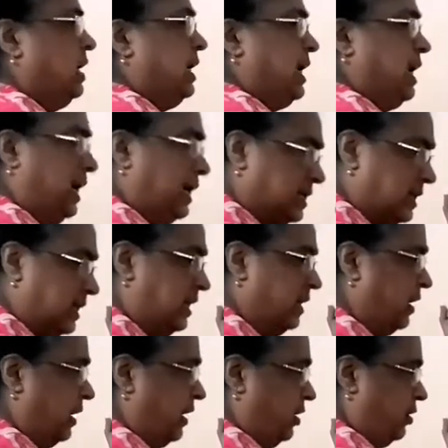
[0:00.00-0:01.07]
easily
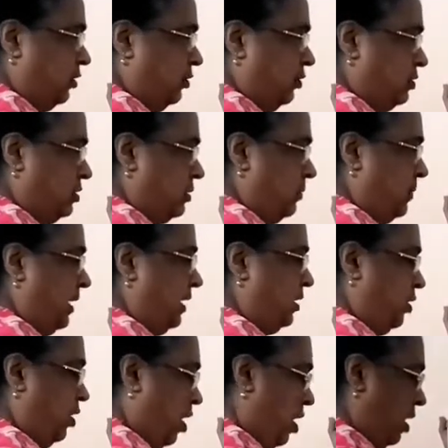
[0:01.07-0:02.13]
reduced but
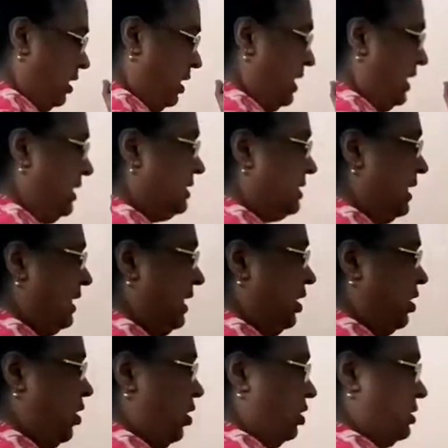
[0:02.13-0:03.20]
not easily
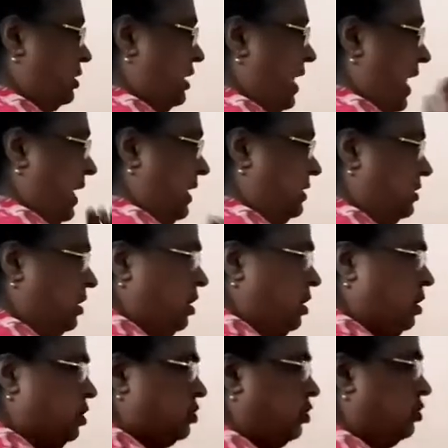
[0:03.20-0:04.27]
oxidized.
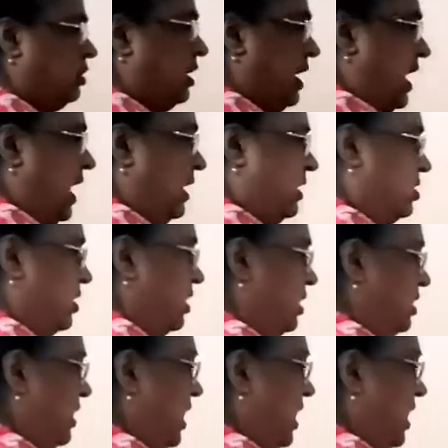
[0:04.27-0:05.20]
So the reaction,